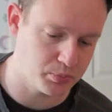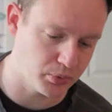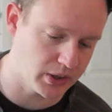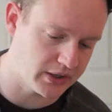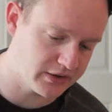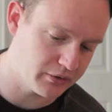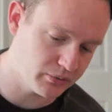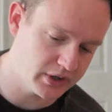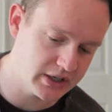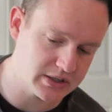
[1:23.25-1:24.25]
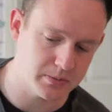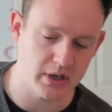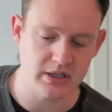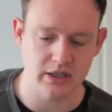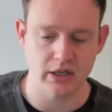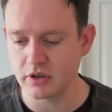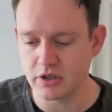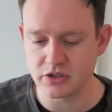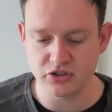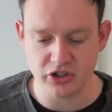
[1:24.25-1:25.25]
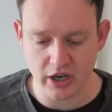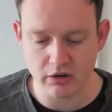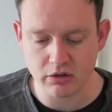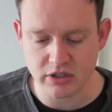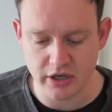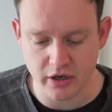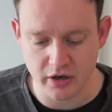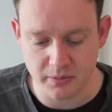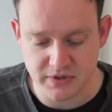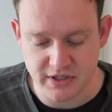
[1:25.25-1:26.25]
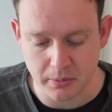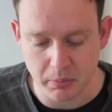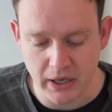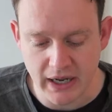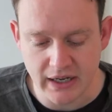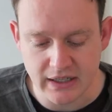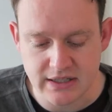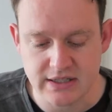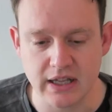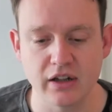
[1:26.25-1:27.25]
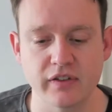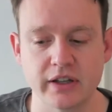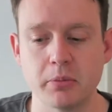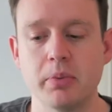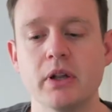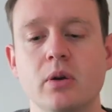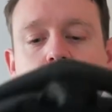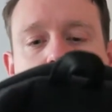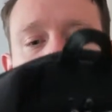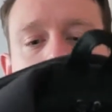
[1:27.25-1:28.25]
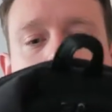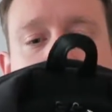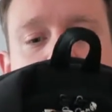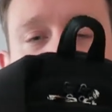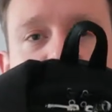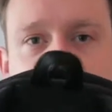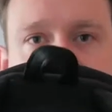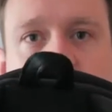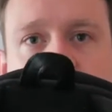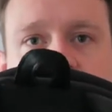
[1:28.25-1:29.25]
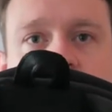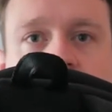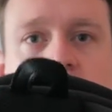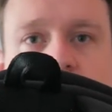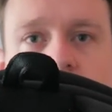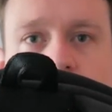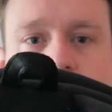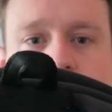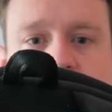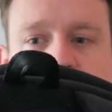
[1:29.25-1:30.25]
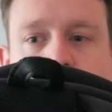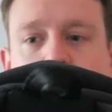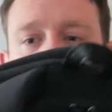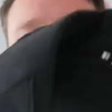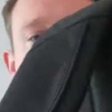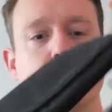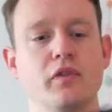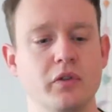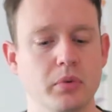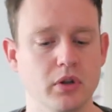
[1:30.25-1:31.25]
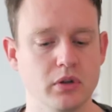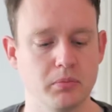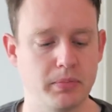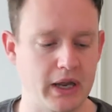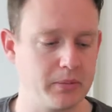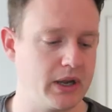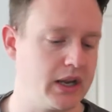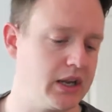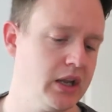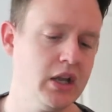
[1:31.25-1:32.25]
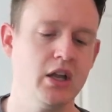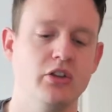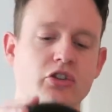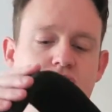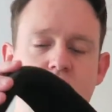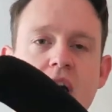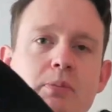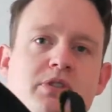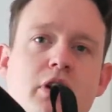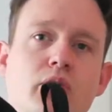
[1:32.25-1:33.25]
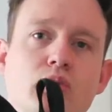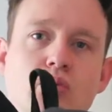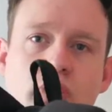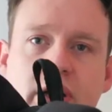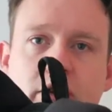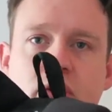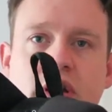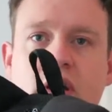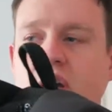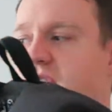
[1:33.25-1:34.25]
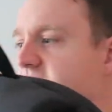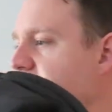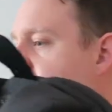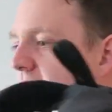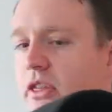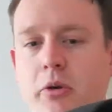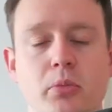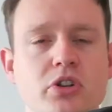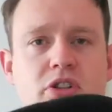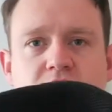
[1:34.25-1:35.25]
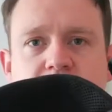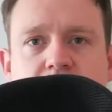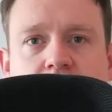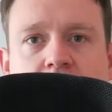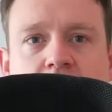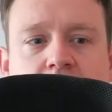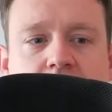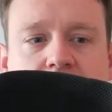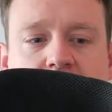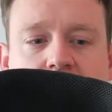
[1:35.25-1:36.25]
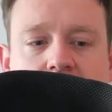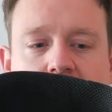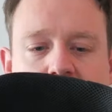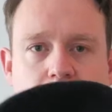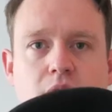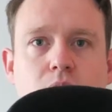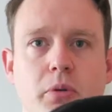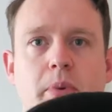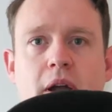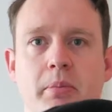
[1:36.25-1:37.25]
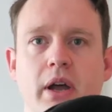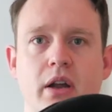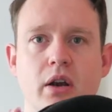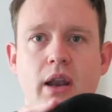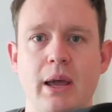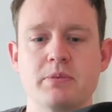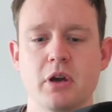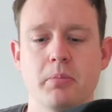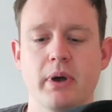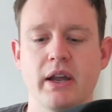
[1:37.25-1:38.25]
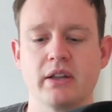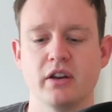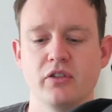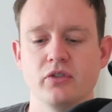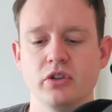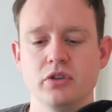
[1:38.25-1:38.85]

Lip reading: brilliant. It really is amazing. In general terms, the bag itself, like the build quality of the bag is solid. You know, it's a really comfortable backpack. The straps are really, really nice. They're much nicer than any other backpack or laptop bag that I've